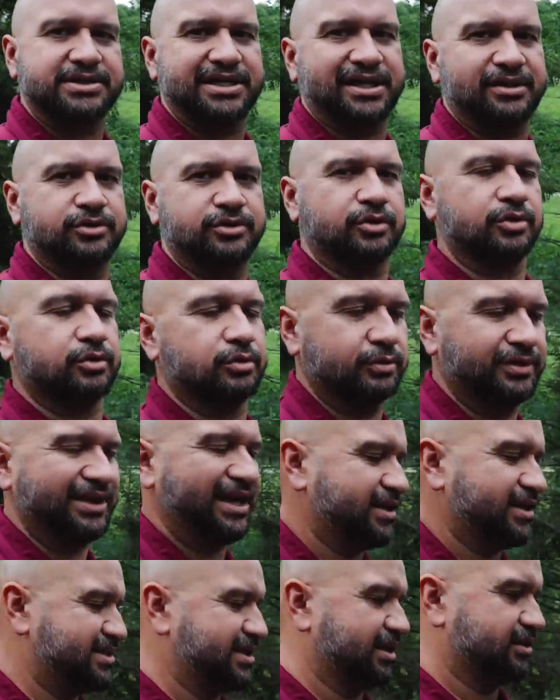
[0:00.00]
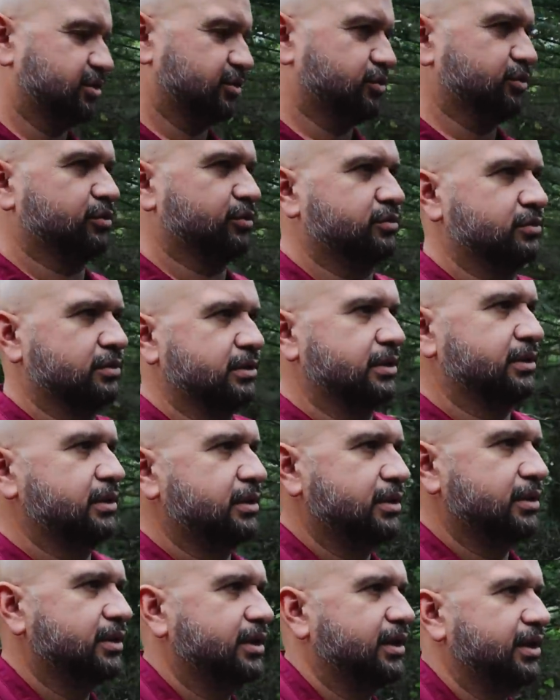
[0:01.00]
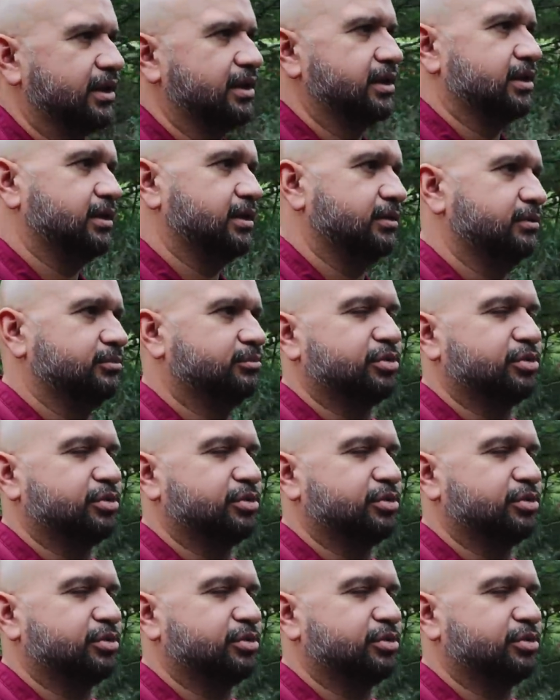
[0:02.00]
technical, not a technical, a